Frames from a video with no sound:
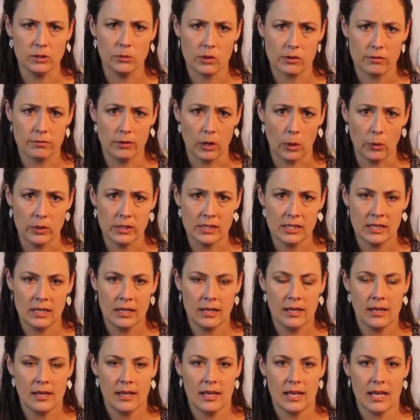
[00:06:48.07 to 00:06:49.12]
with fluid.
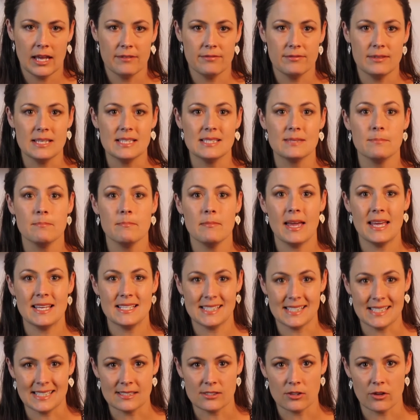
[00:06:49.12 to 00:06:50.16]
If there's
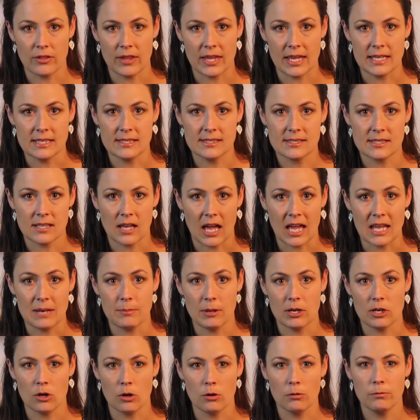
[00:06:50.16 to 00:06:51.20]
masses on the inside
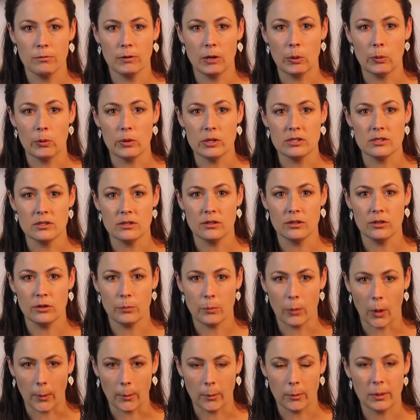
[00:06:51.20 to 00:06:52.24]
but no fluid, you
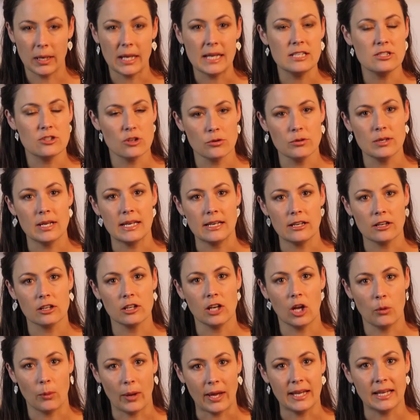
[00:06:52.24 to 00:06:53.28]
probably do need a
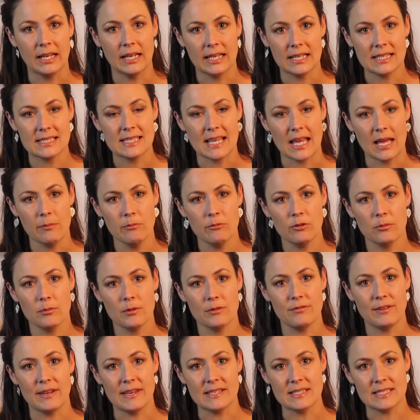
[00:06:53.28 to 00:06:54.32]
cloacal exam from a
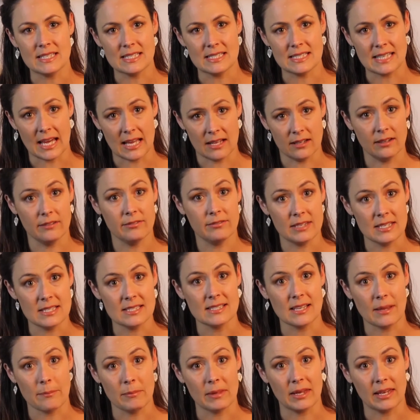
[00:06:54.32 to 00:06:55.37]
vet to tell if there's
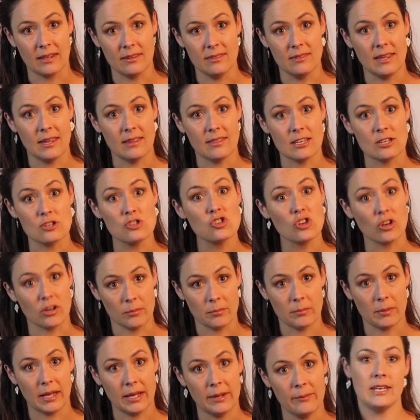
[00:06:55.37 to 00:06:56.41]
something in there that
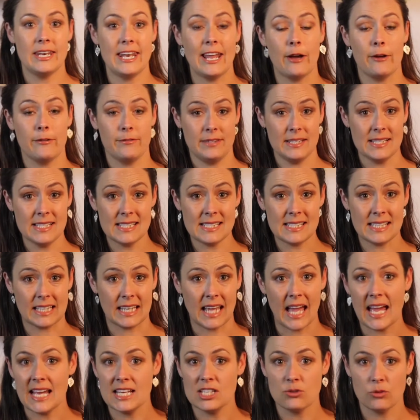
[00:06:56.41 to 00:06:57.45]
shouldn't be. Now, if this is the
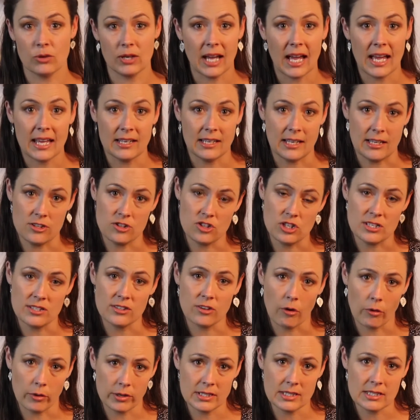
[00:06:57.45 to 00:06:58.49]
case, regardless, she's
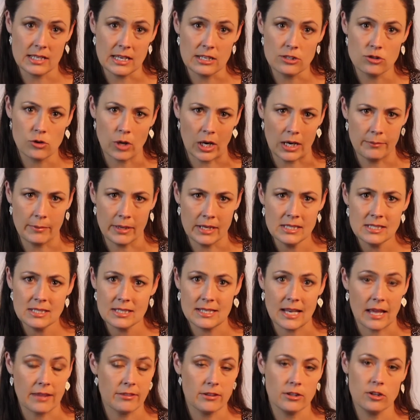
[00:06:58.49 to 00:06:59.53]
going to need treatment.
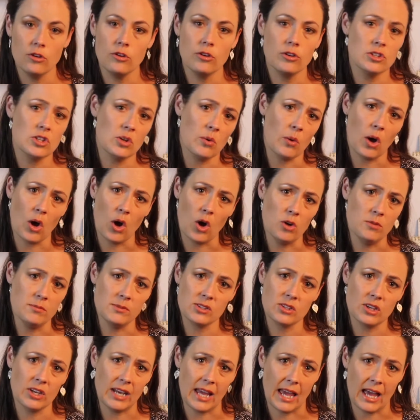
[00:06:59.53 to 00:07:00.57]
Nothing you can do at home
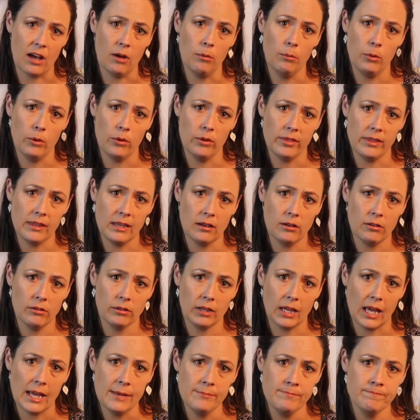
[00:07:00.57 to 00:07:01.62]
is going to help her there,
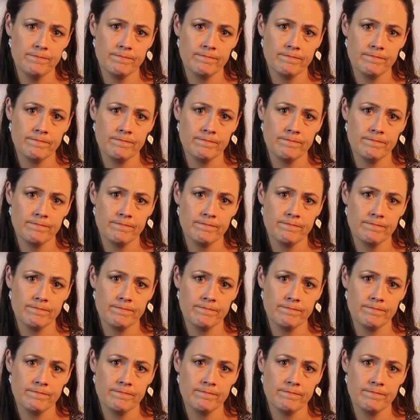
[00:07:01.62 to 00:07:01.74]
okay?